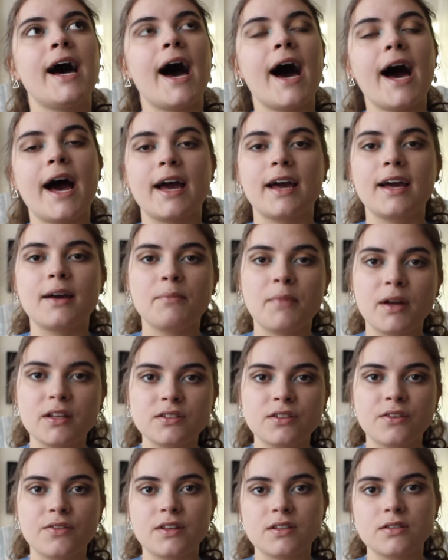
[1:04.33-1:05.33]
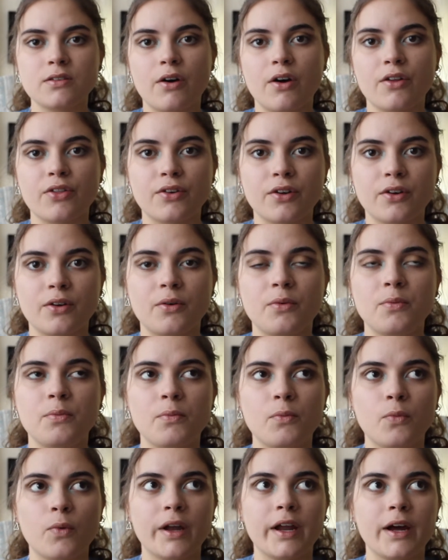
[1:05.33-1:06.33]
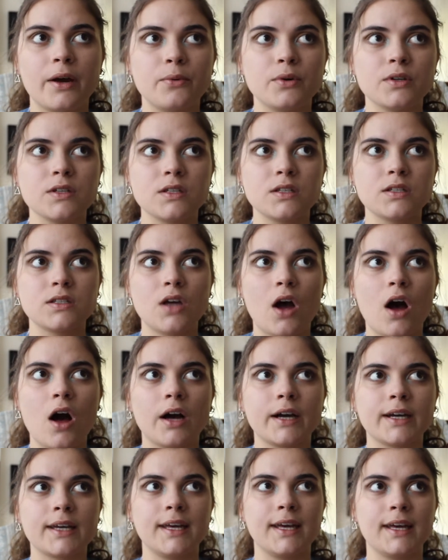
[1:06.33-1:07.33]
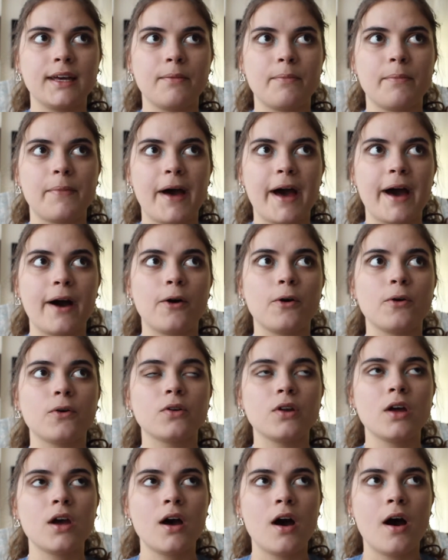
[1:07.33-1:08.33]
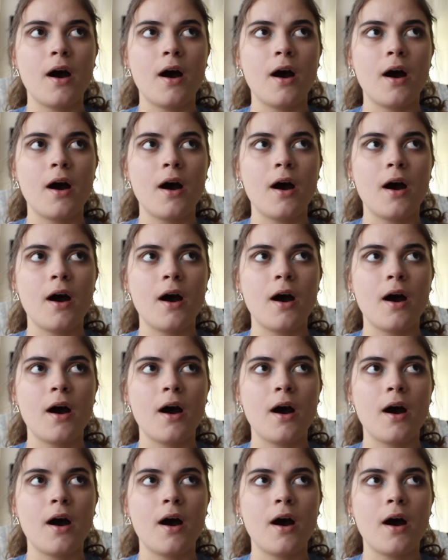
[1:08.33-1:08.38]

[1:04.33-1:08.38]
I mentioned this author when I was talking about